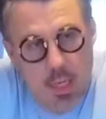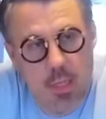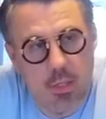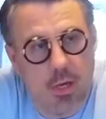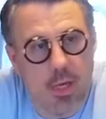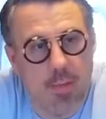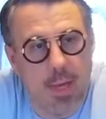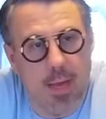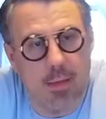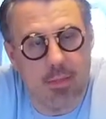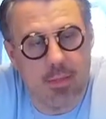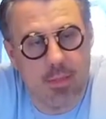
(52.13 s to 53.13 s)
Talking
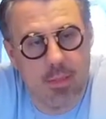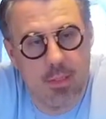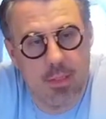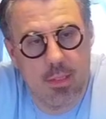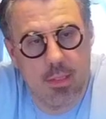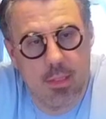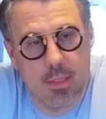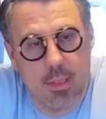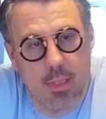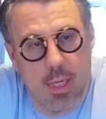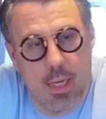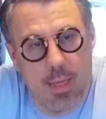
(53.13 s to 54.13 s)
about
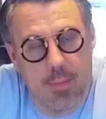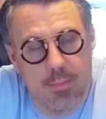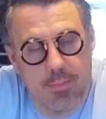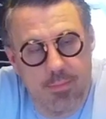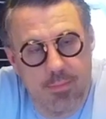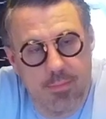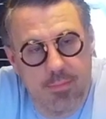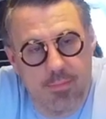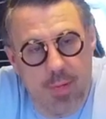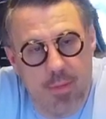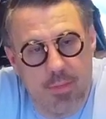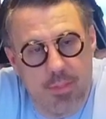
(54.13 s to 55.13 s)
um,
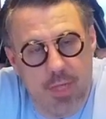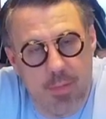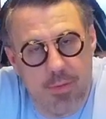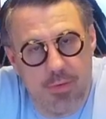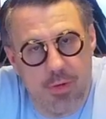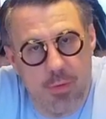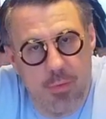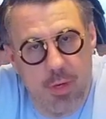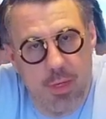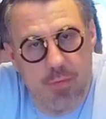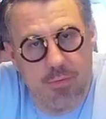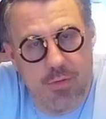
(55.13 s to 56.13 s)
Proverbs chapter
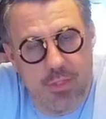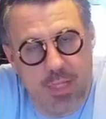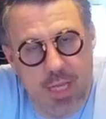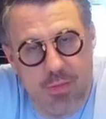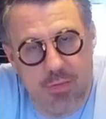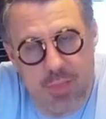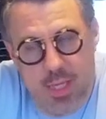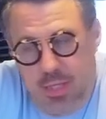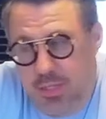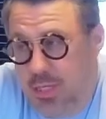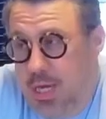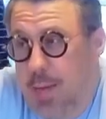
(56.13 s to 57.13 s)
31, verse 10 through the
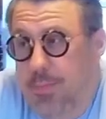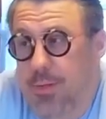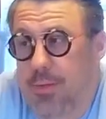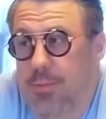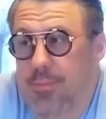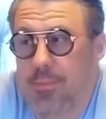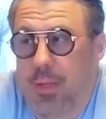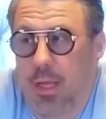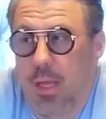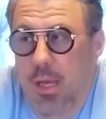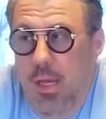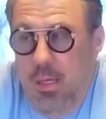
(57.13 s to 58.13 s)
end of the chapter.
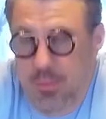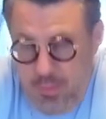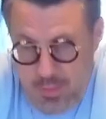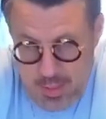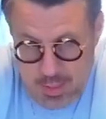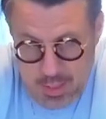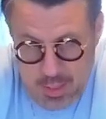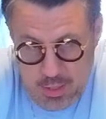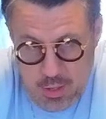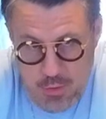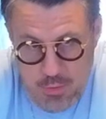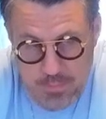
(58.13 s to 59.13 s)
This can
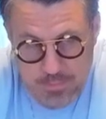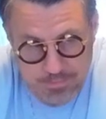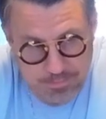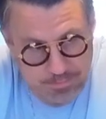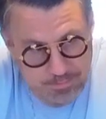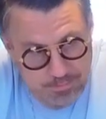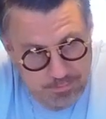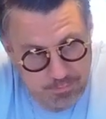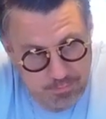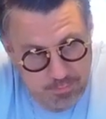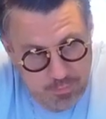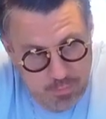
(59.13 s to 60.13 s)
go
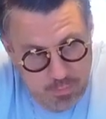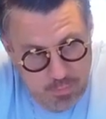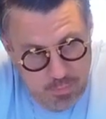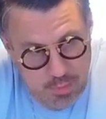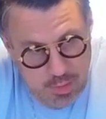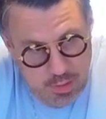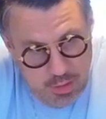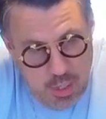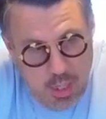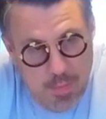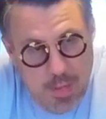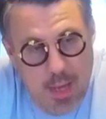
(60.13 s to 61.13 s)

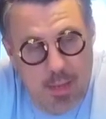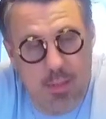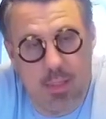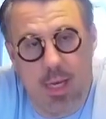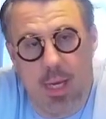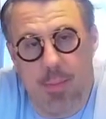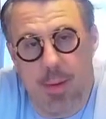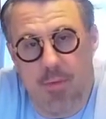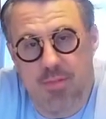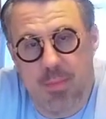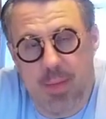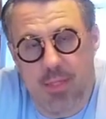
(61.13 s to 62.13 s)
talk about uh,
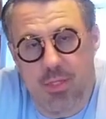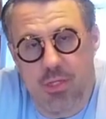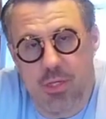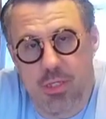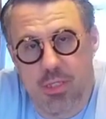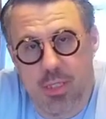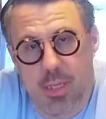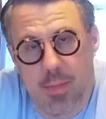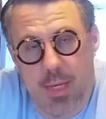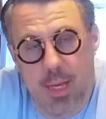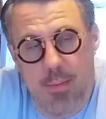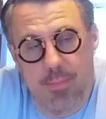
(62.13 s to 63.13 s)
prophecy about the church
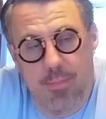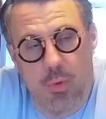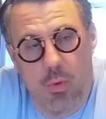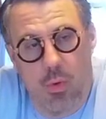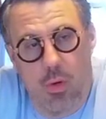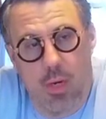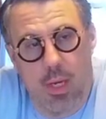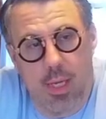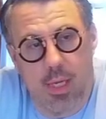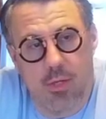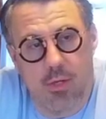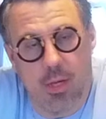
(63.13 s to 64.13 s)
coming up, or
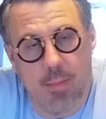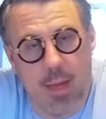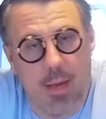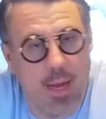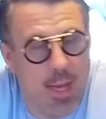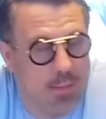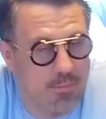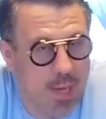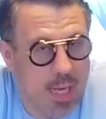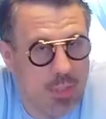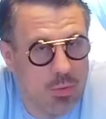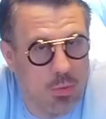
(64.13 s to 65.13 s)
it could about
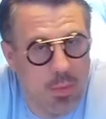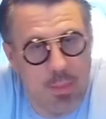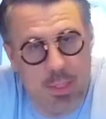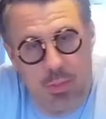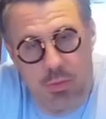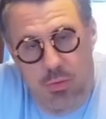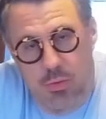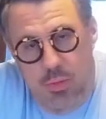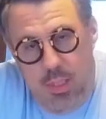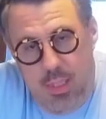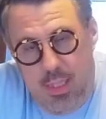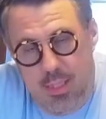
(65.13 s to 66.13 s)
actual women who
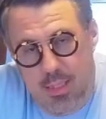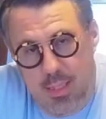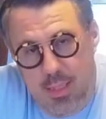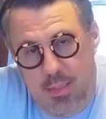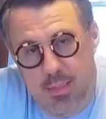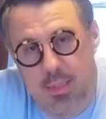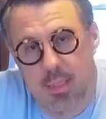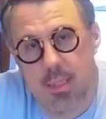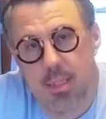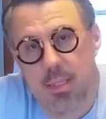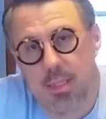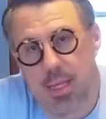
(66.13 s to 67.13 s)
did these things
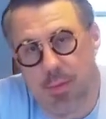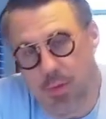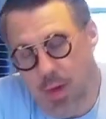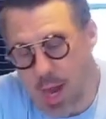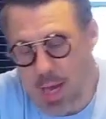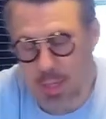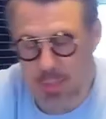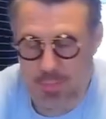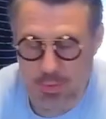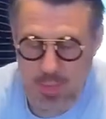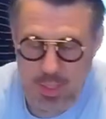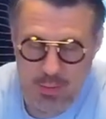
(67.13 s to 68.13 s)
that were
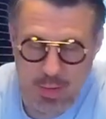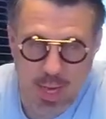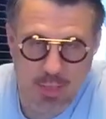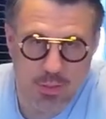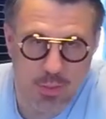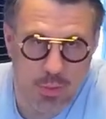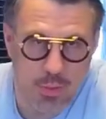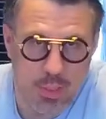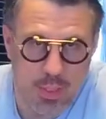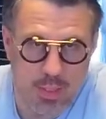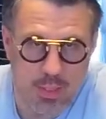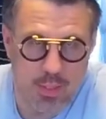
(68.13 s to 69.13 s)
honorable in their household
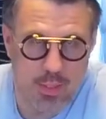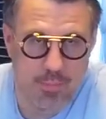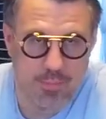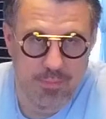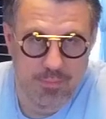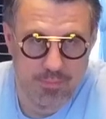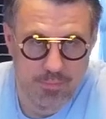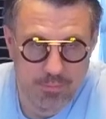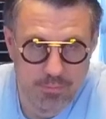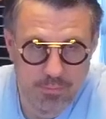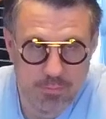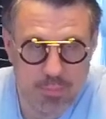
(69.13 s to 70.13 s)
and in their
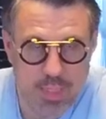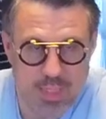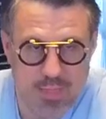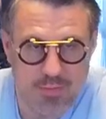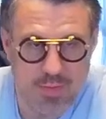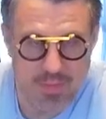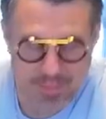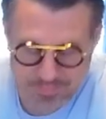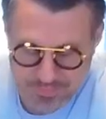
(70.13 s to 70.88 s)
place of living.